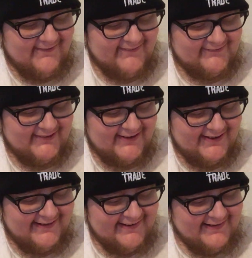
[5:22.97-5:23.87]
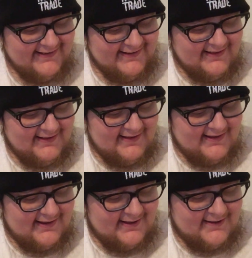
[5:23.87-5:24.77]
Oh boy.
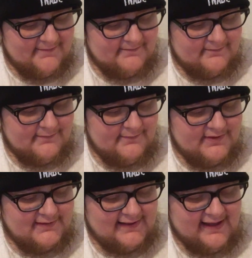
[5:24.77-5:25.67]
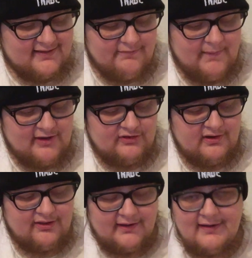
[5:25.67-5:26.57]
Um, the Death of Magic
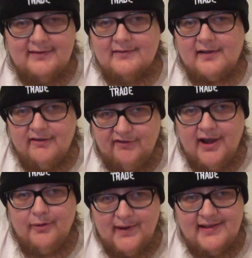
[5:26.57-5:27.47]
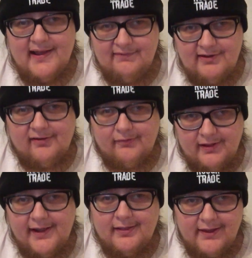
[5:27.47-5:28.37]
Thinking's got very Ray Davies
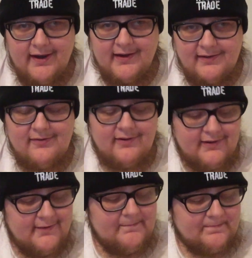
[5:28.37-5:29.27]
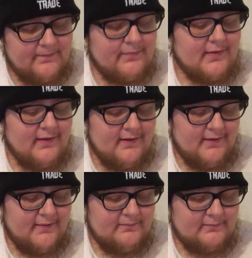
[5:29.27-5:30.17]
like lyric to it.
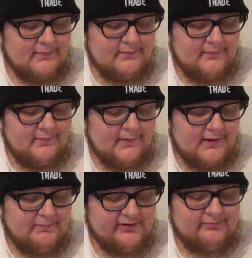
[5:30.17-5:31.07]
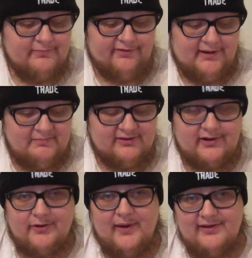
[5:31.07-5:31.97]
Um, and in fact, Mr.
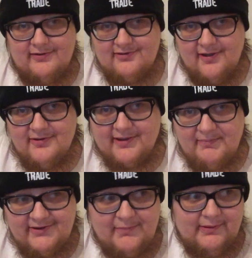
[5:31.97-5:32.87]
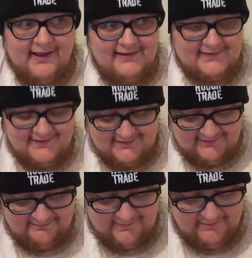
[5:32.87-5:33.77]
Crescent sounds like Mr. Pleasant, so
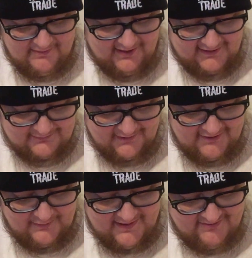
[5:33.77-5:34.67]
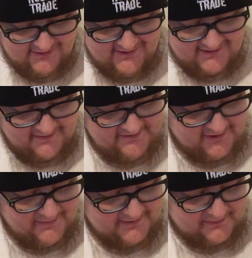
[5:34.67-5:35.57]
maybe that's where the Ray influence comes
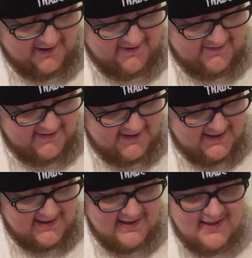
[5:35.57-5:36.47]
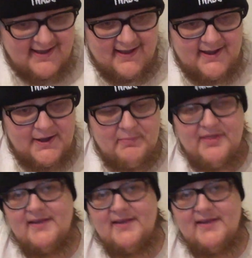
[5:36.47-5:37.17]
from as well. Um, and